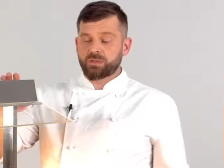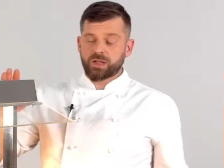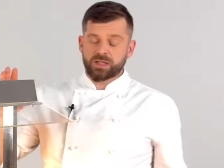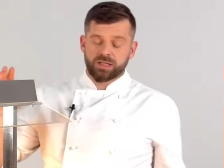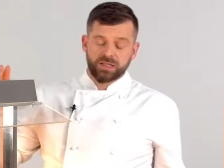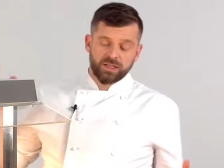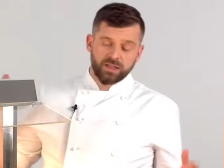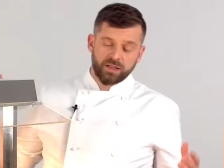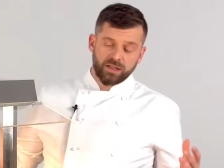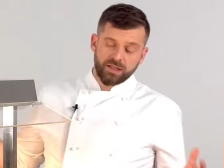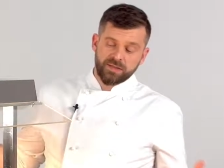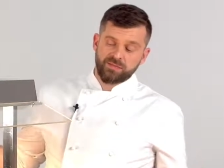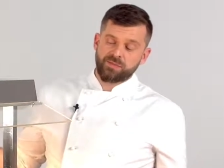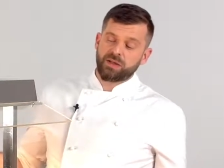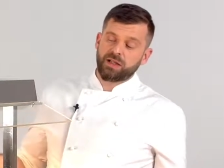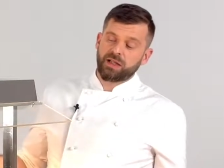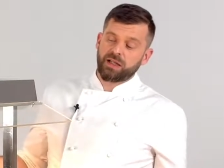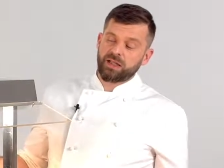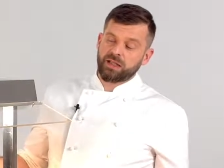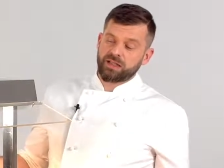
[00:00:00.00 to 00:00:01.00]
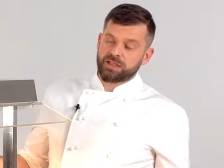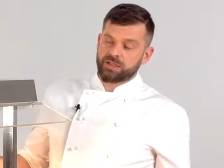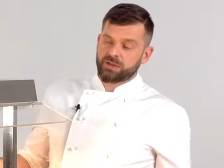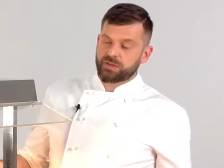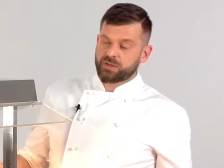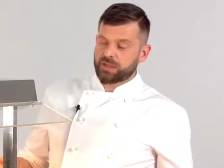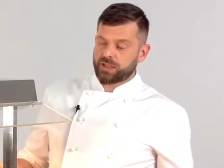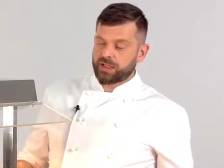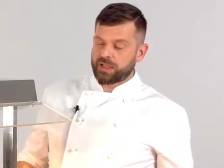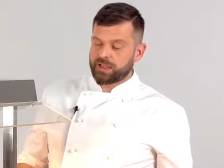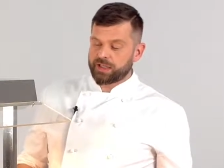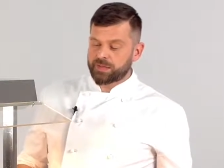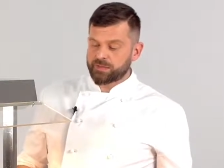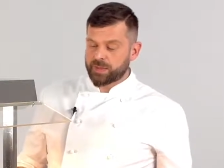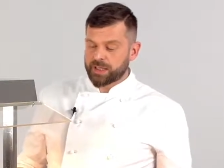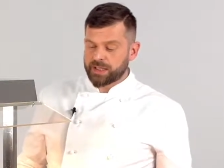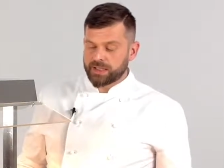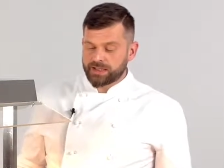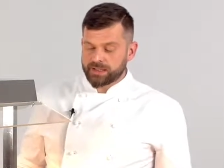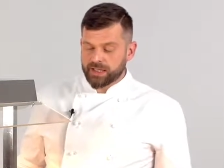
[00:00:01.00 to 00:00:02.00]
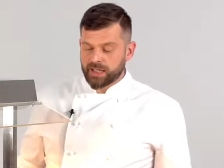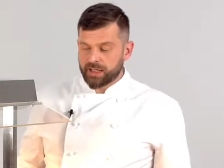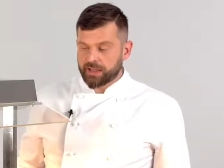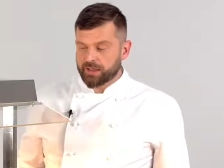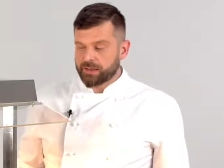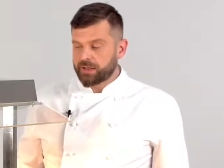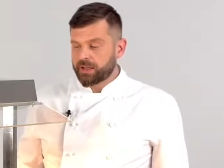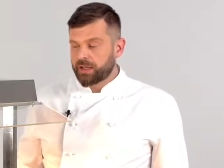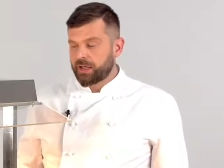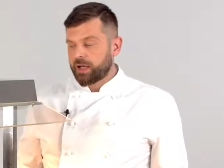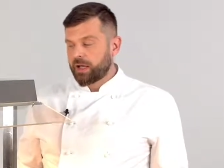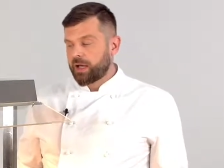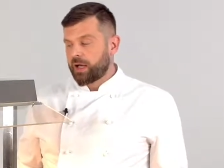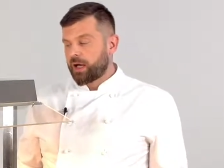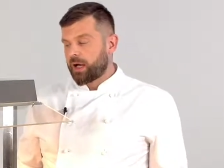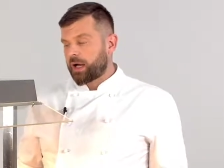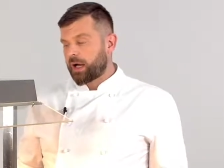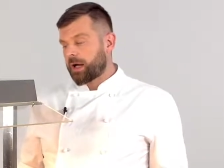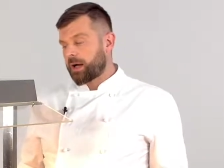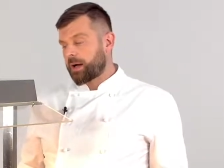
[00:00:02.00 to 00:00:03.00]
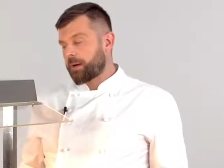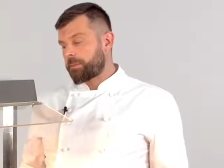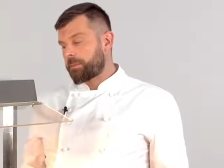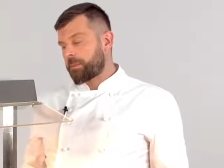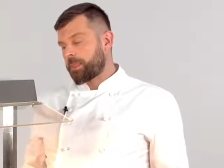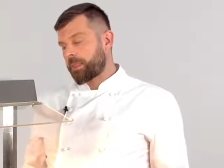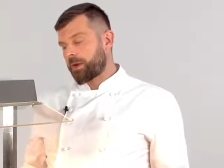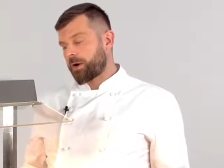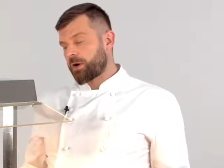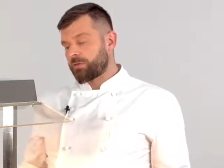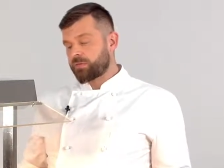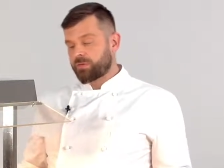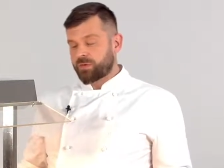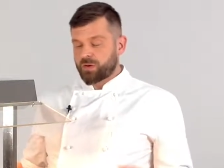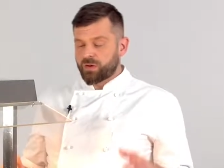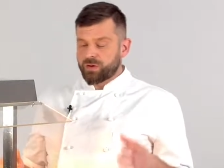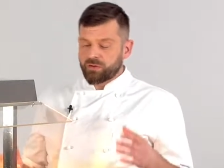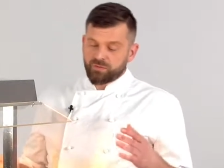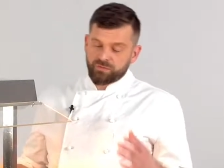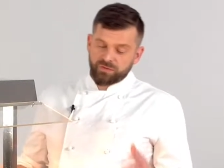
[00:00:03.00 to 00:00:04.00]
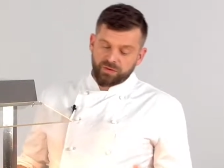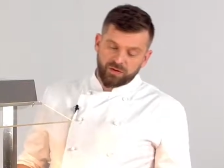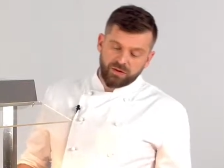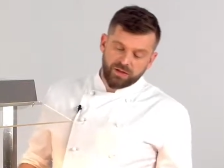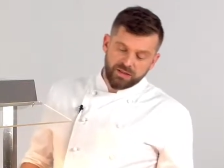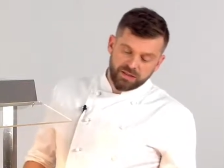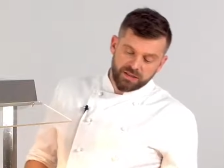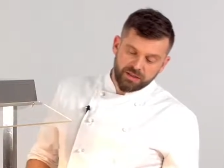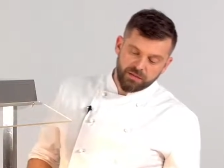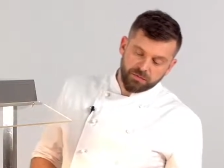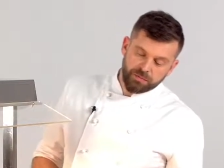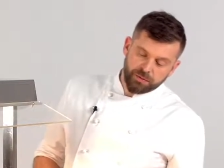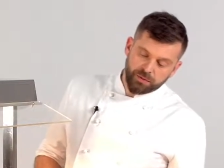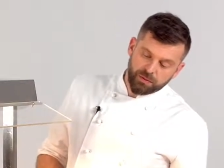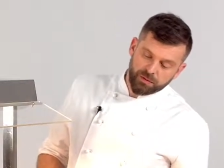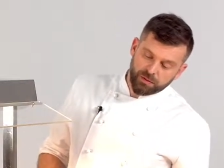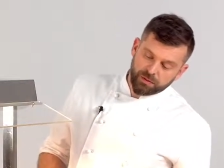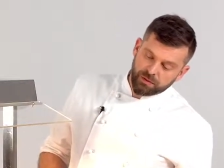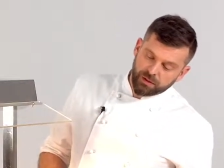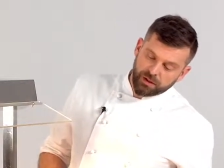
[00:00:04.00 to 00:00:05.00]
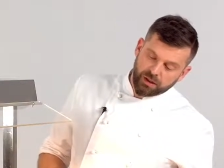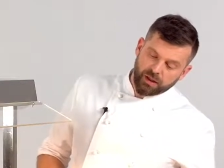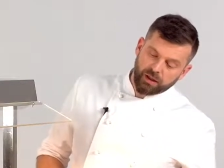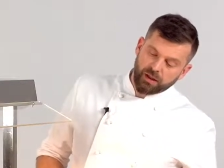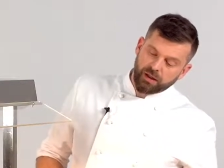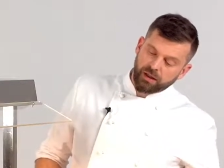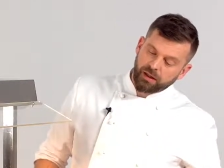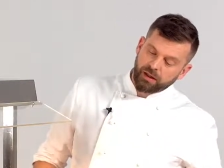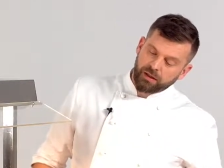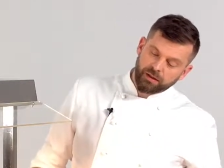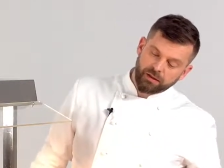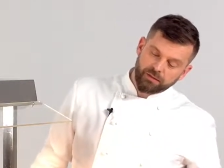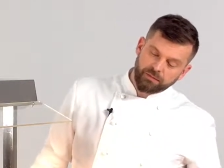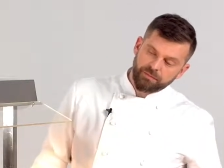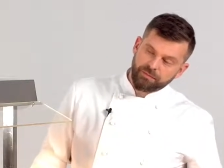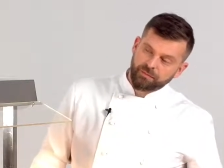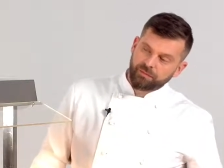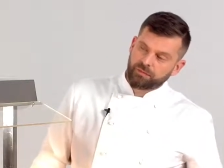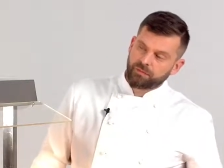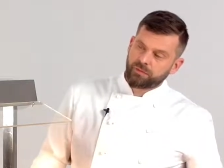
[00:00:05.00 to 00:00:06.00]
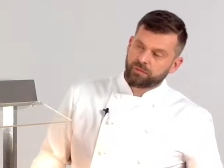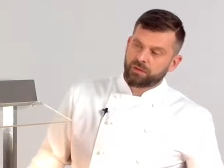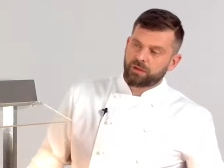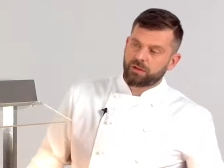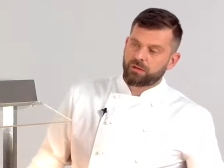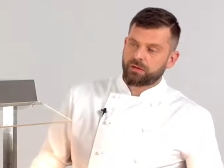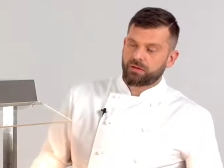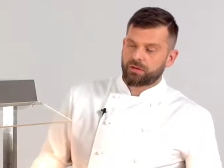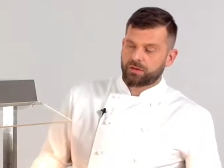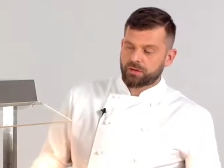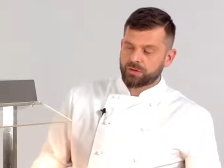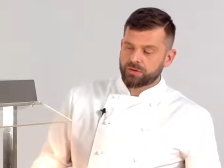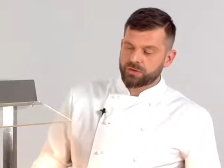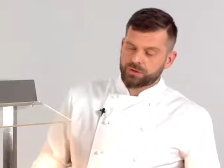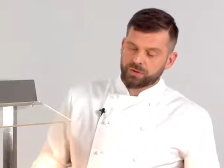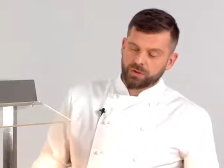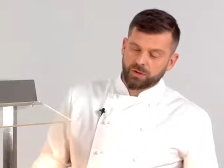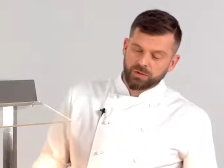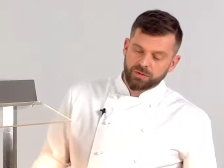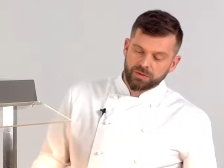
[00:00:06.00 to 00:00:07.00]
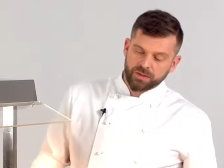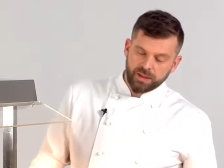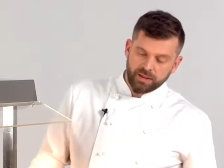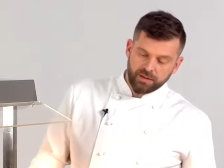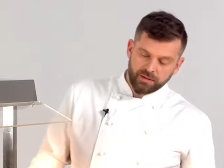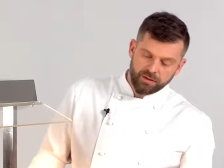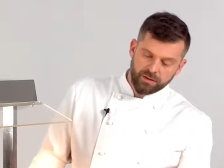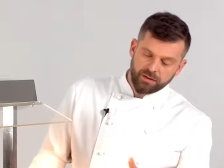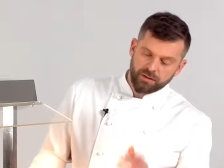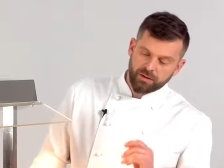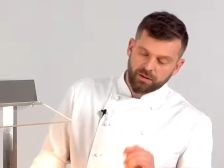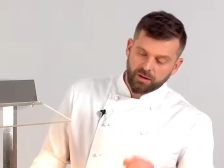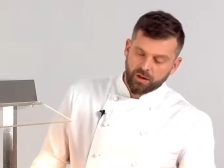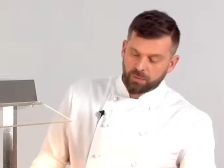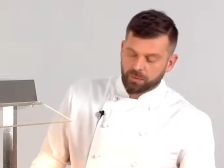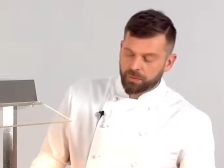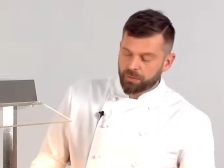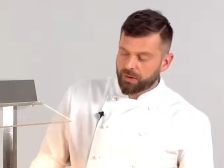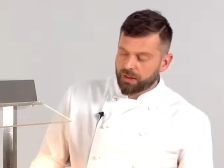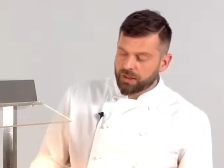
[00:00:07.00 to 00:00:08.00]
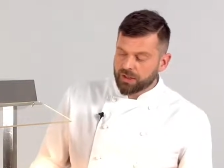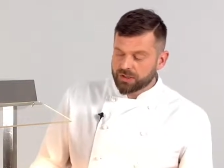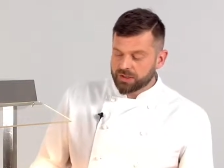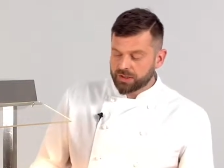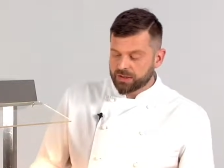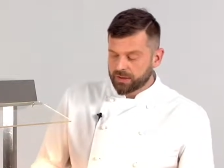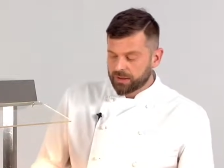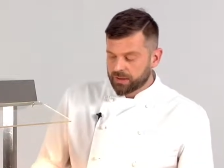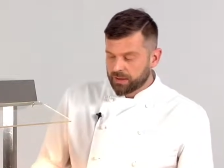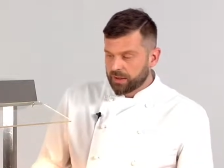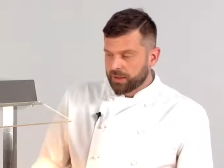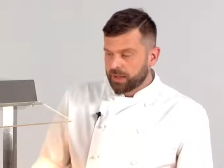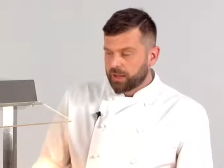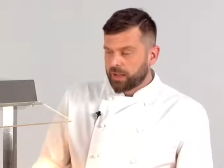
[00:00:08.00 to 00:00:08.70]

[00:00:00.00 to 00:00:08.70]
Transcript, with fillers: makes it really easy to clean and maintain. Overall very simple controls and operation,